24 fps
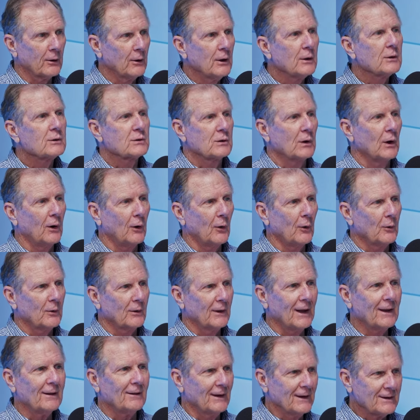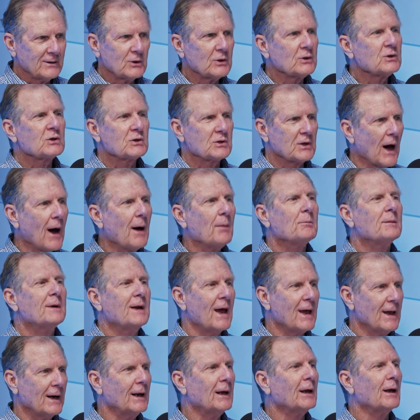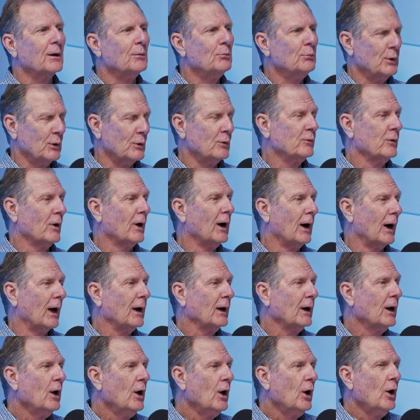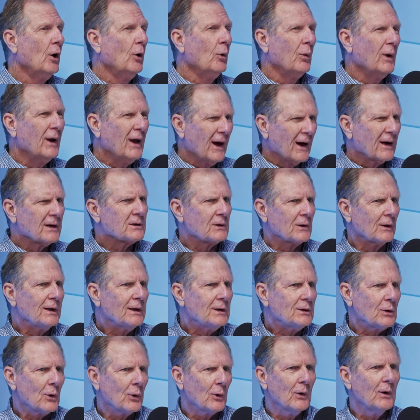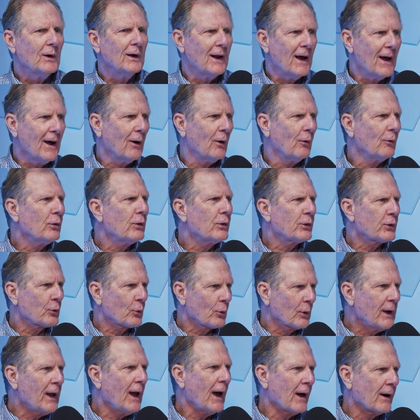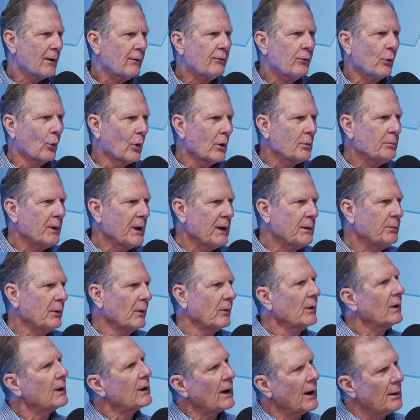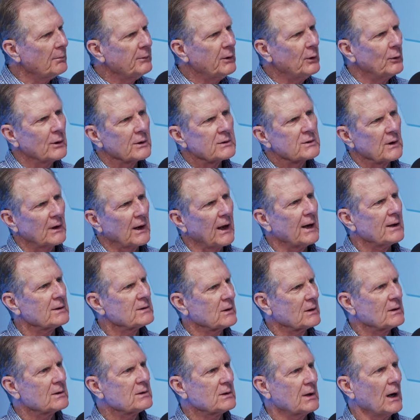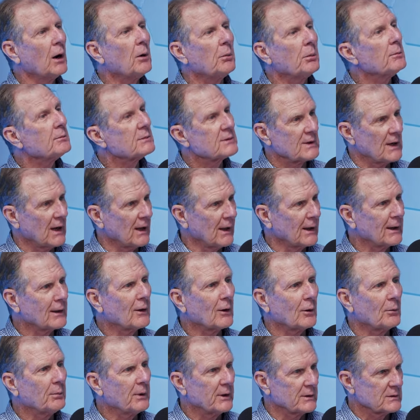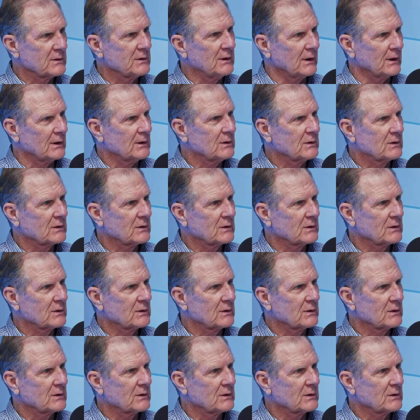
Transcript: Yeah. So let's just stop dating and move on. We actually turn down 3 out of 4 people that come to us and ask us to help them selling their business.